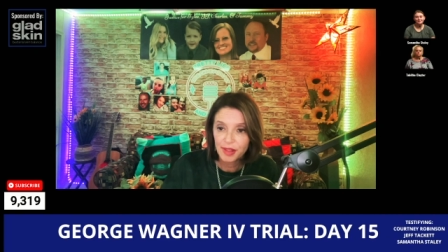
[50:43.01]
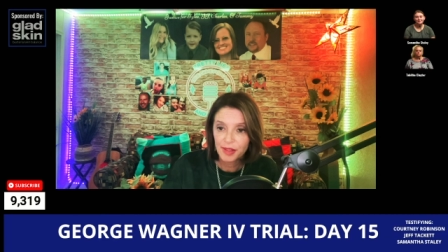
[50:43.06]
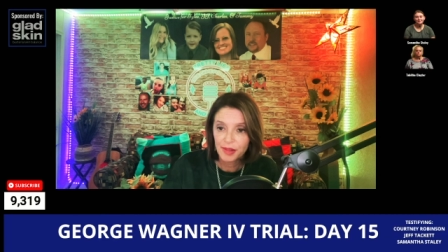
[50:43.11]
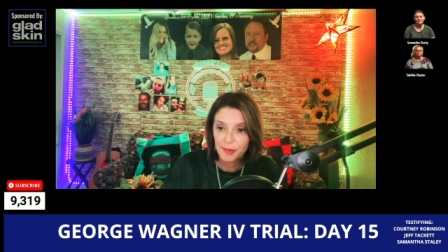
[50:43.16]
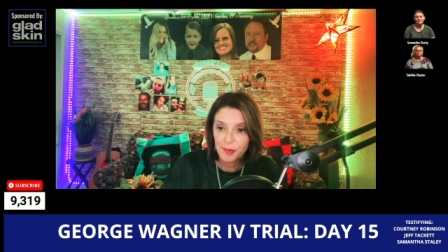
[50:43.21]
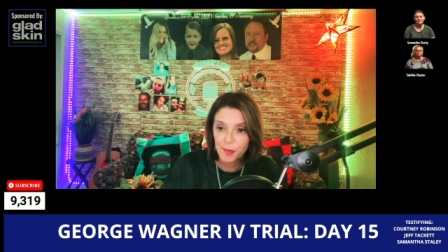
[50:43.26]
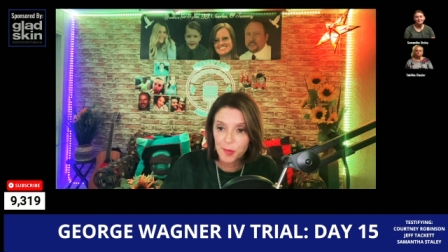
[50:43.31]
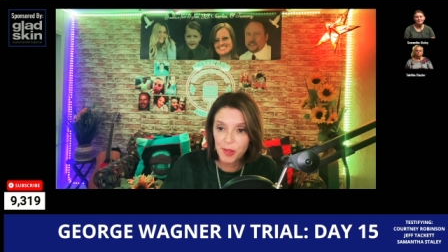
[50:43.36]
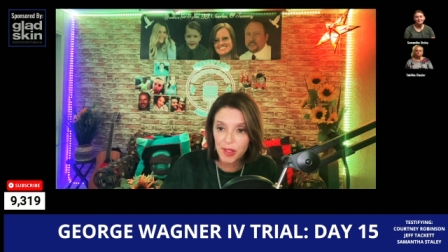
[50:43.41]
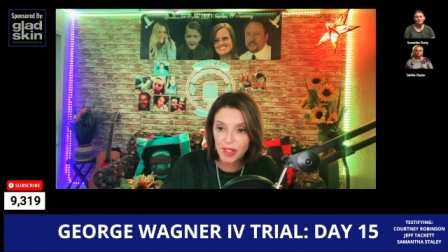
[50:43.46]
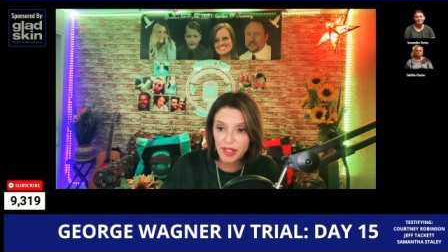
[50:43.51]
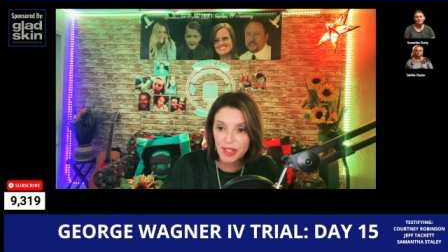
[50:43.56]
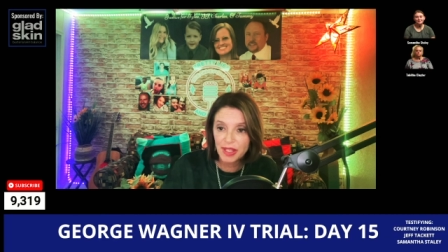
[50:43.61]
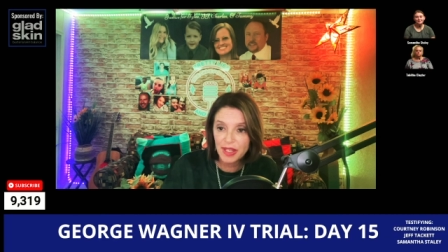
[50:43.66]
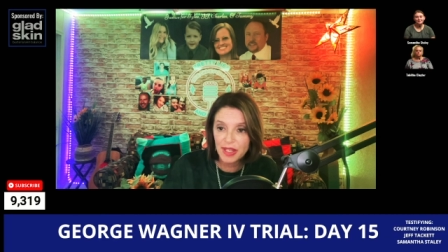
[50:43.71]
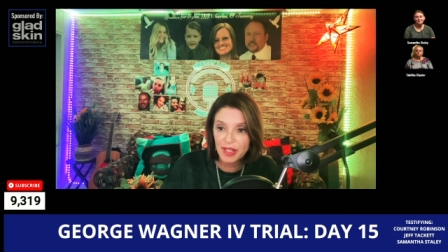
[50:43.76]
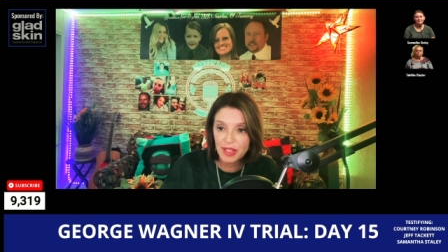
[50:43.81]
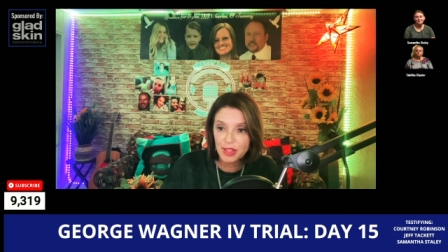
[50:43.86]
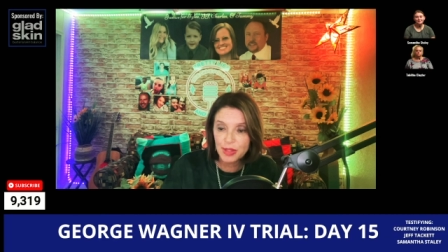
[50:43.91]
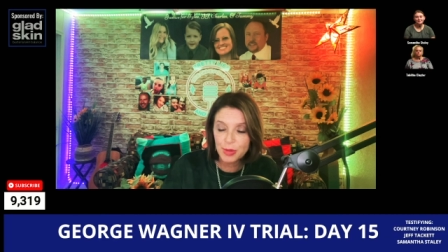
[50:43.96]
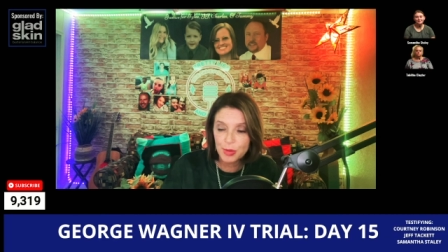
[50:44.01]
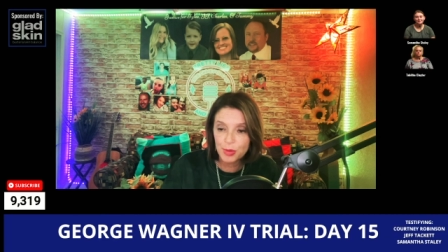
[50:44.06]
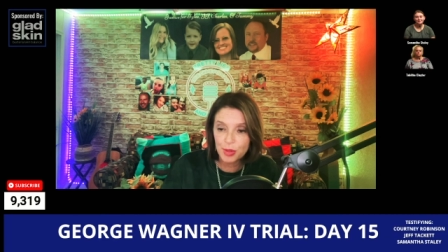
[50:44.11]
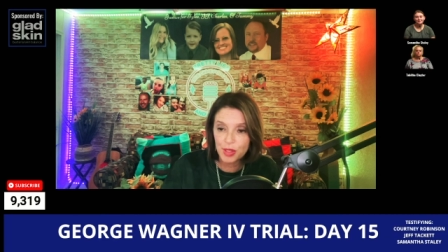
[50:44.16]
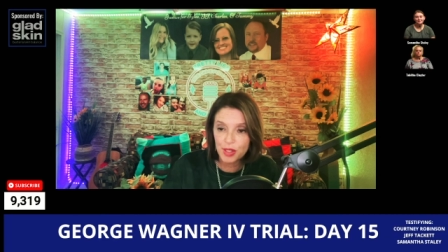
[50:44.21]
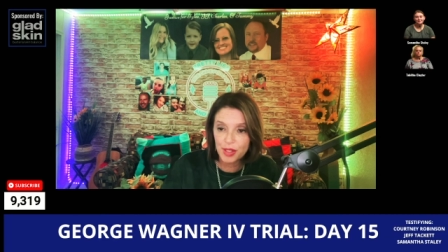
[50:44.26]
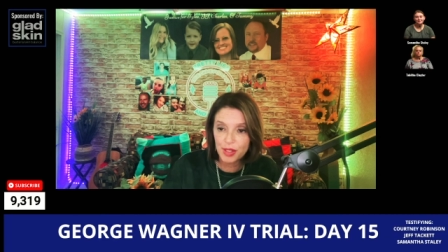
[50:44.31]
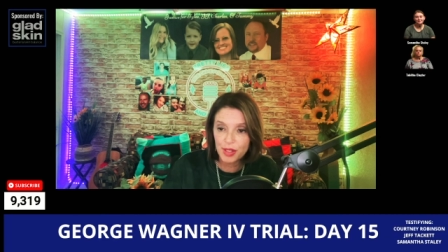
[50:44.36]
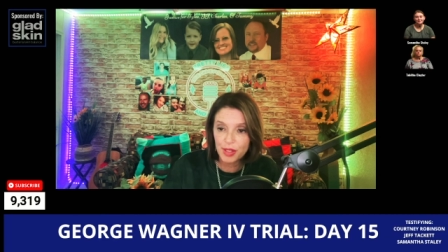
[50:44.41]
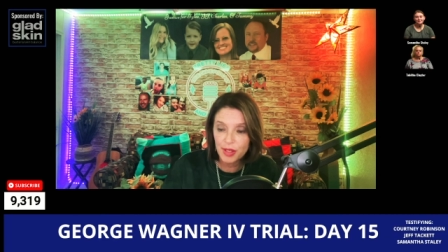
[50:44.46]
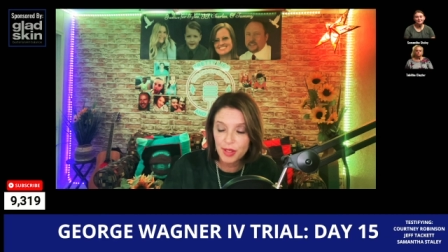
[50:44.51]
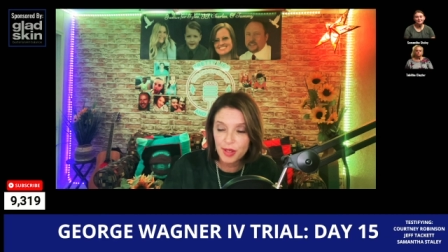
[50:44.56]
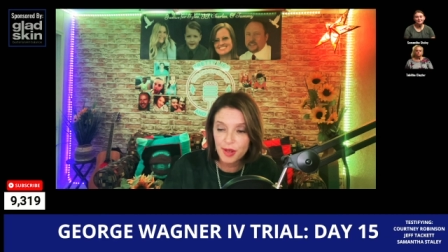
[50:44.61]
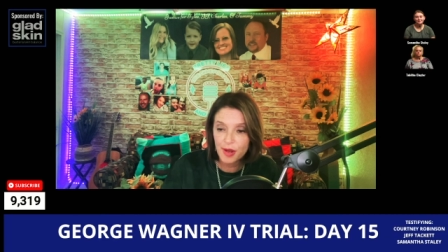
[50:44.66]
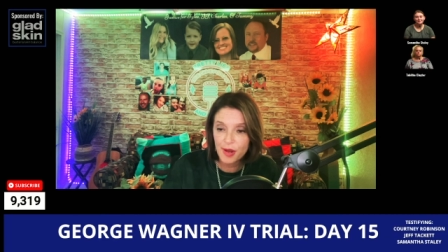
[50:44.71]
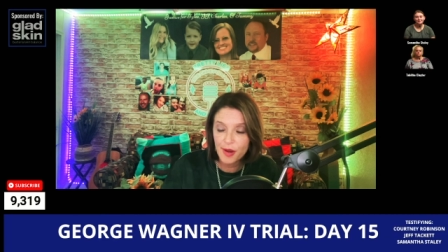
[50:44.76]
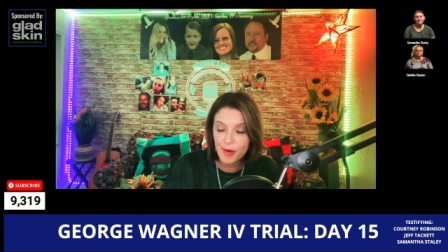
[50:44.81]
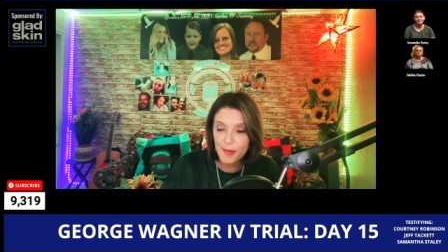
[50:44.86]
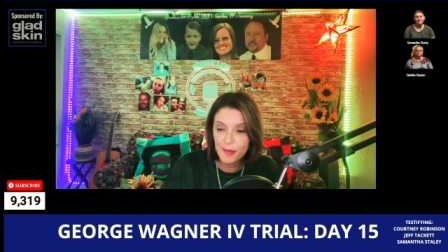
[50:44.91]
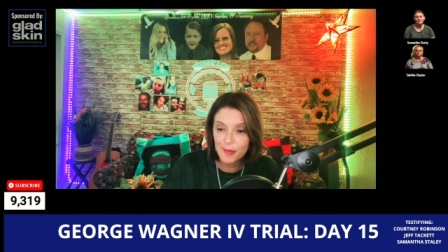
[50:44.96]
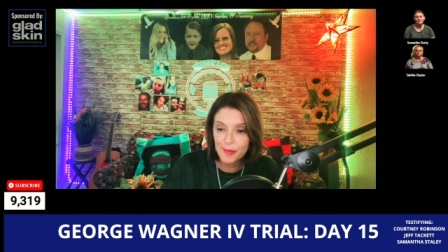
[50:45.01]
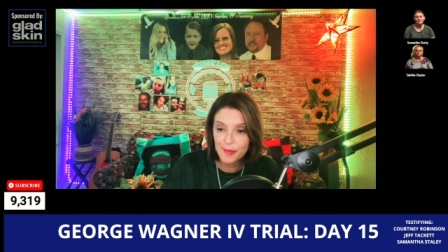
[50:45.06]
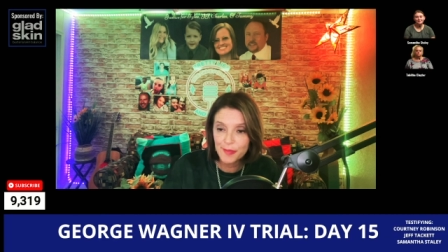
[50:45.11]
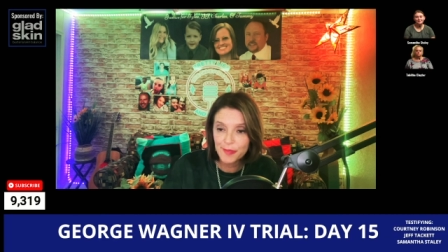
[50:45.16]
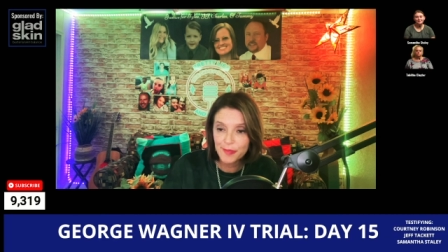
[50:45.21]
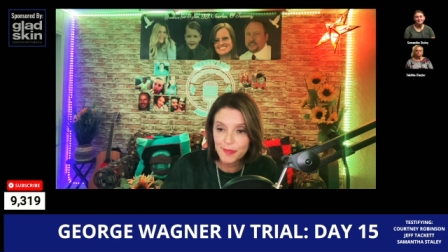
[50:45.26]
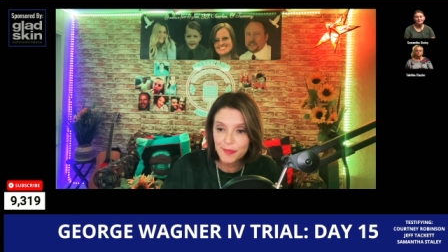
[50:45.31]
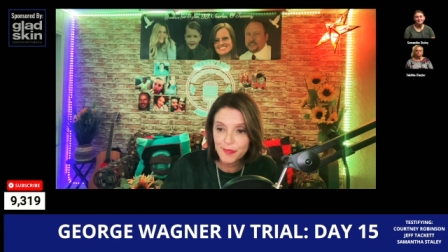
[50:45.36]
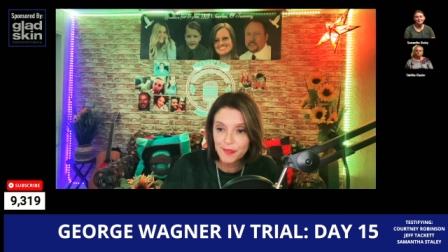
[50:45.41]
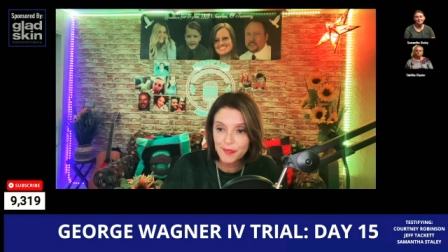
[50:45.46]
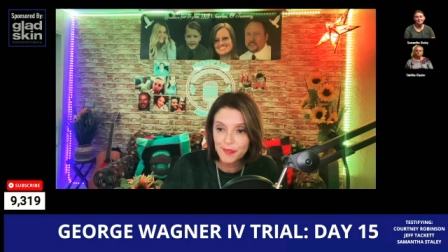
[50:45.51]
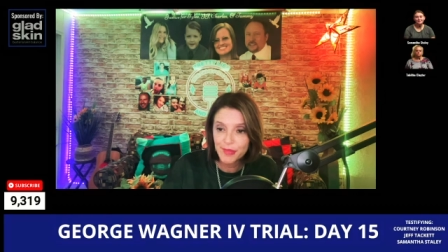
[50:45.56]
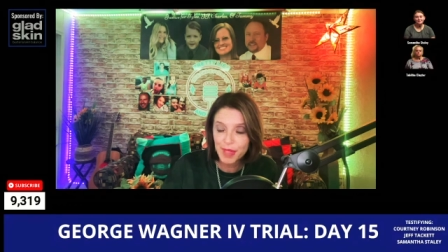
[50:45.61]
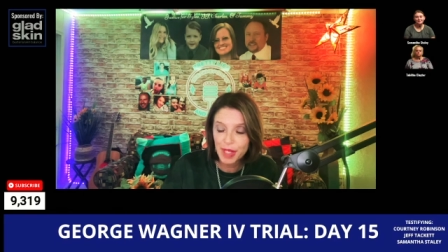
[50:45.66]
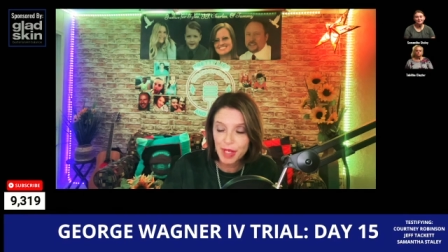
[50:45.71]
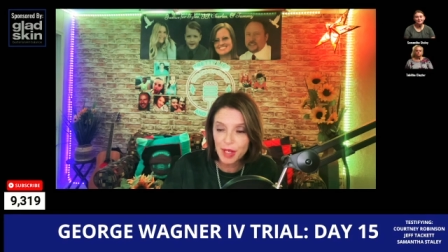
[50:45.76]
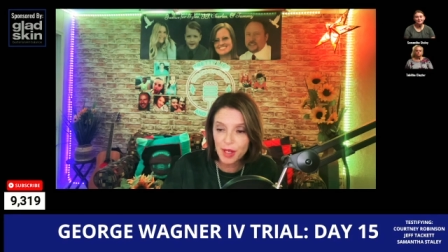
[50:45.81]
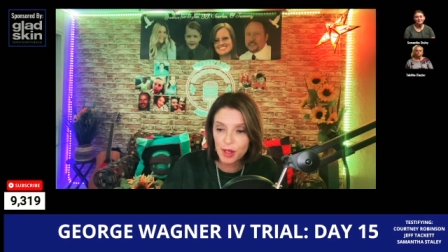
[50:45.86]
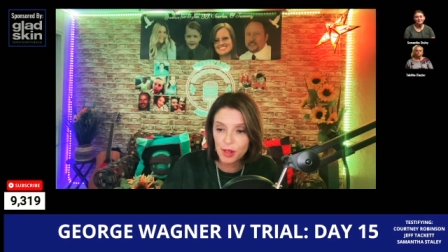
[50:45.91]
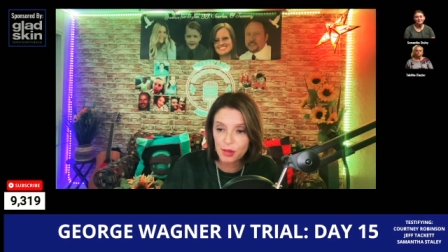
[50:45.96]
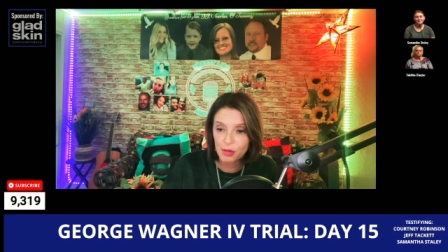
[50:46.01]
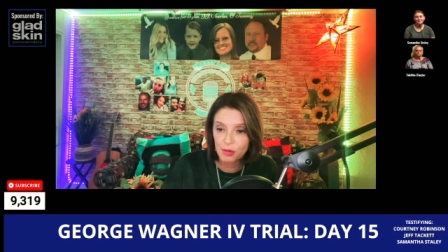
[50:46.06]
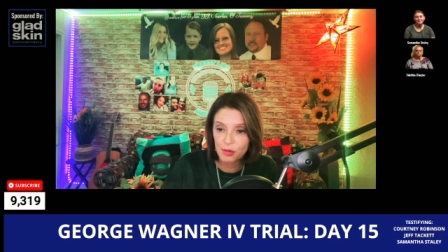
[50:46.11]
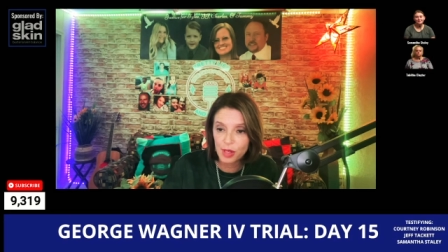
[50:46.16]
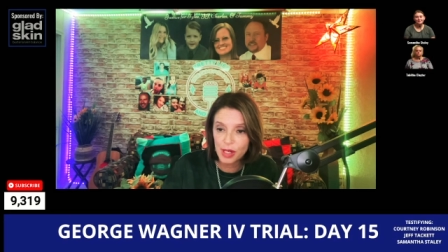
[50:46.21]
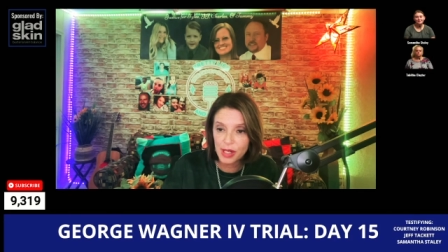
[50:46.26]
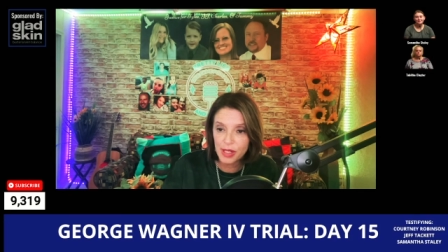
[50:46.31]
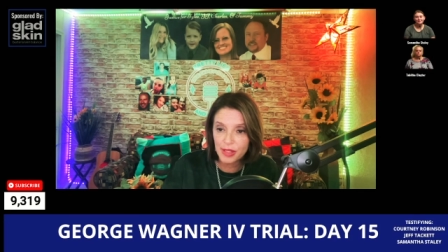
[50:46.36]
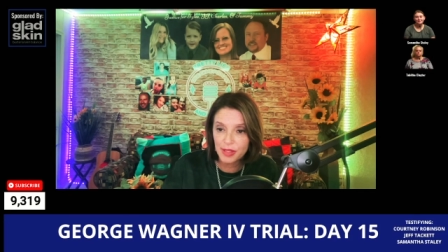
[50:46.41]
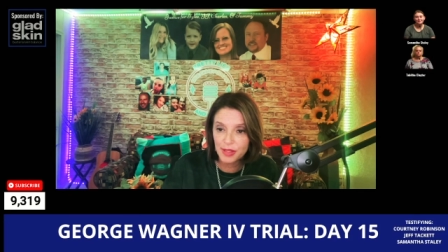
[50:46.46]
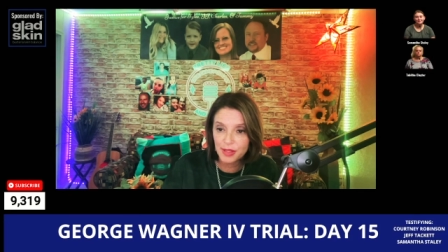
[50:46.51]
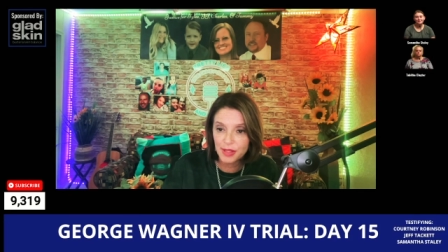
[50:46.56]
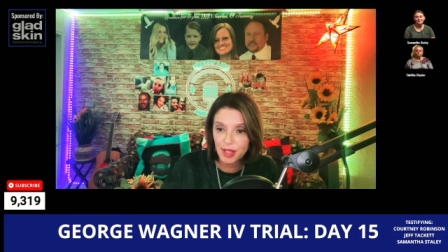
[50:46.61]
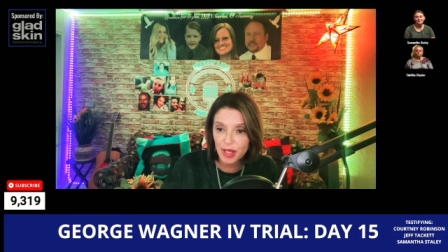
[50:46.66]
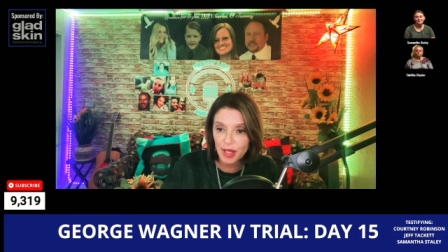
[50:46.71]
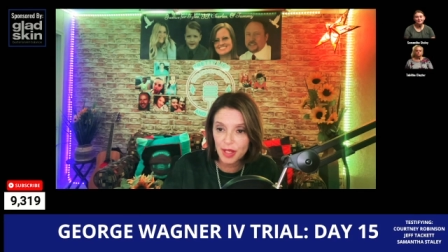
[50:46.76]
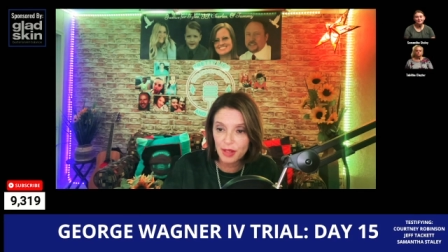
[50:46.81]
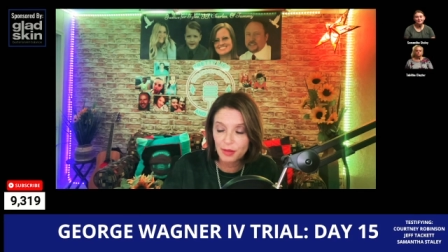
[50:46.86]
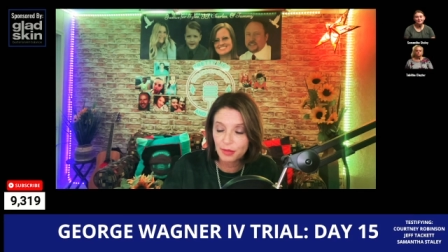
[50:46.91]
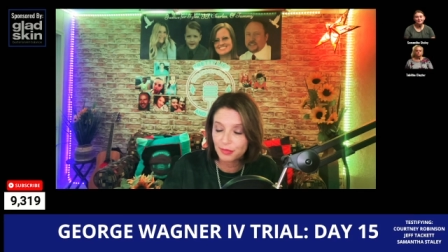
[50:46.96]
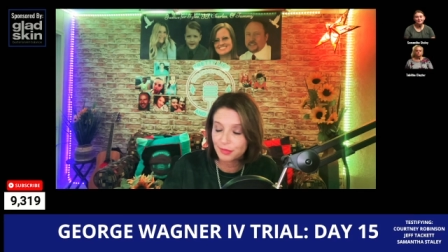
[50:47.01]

what he endured, um, you know, was uh,